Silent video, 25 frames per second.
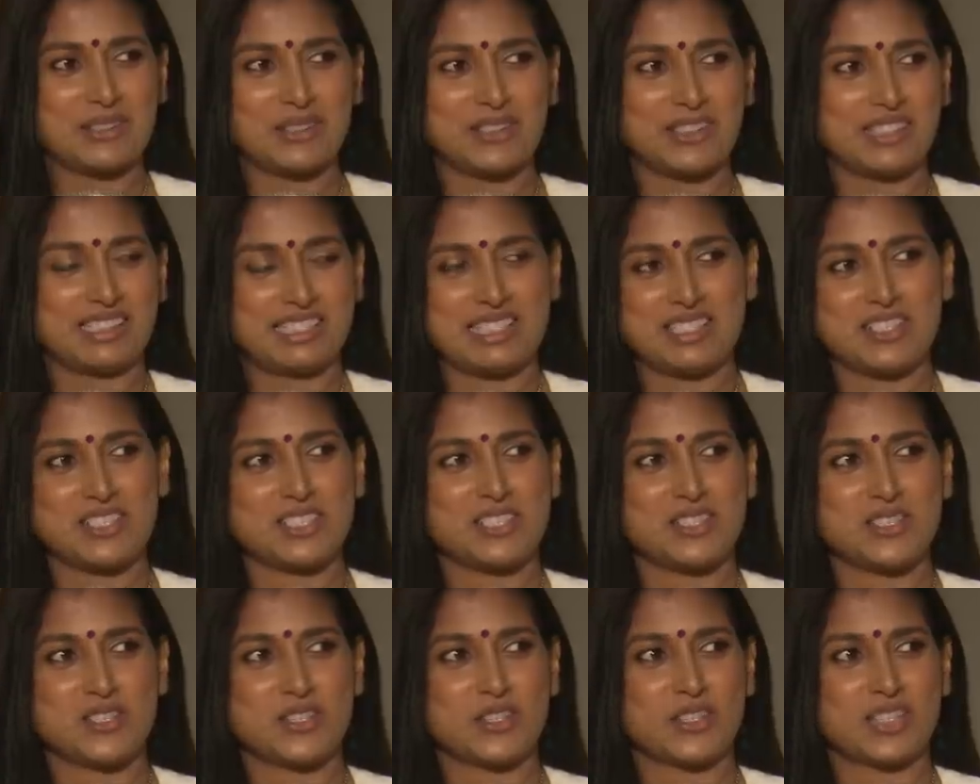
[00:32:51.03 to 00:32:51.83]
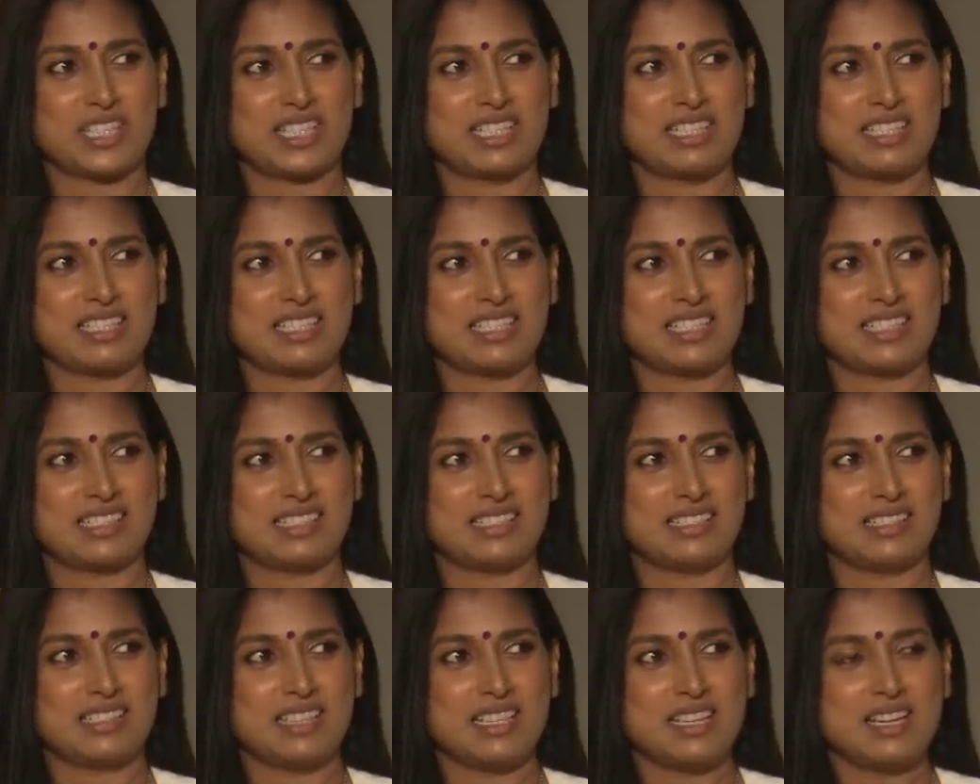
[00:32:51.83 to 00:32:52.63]
God, it's just shocking, isn't
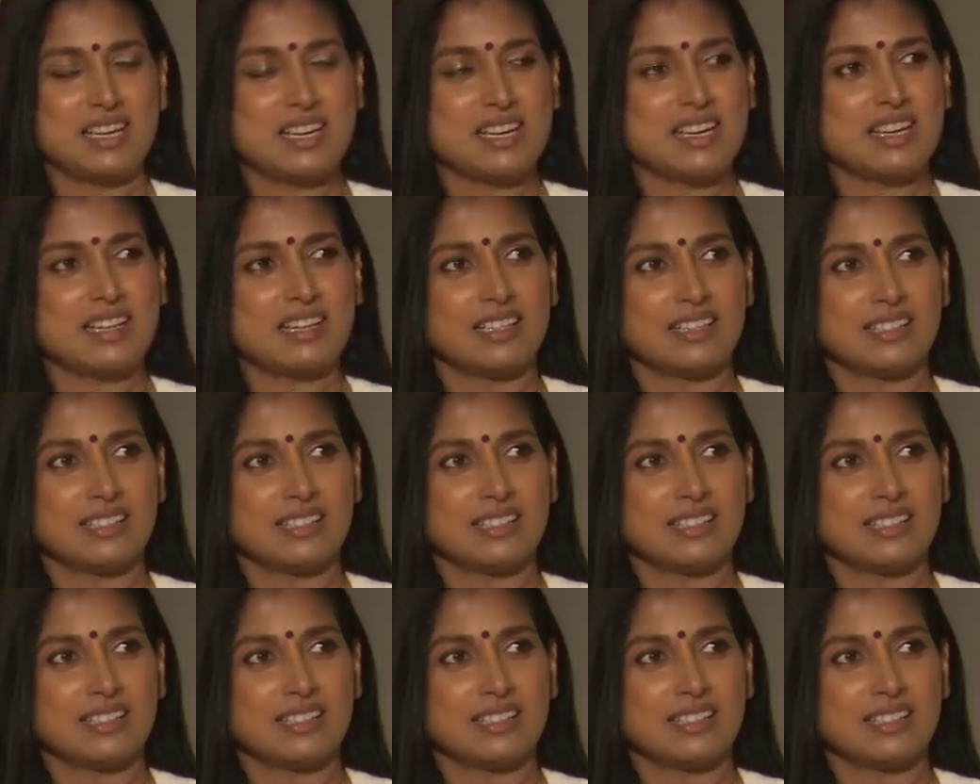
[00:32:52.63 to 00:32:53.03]
it? Yeah.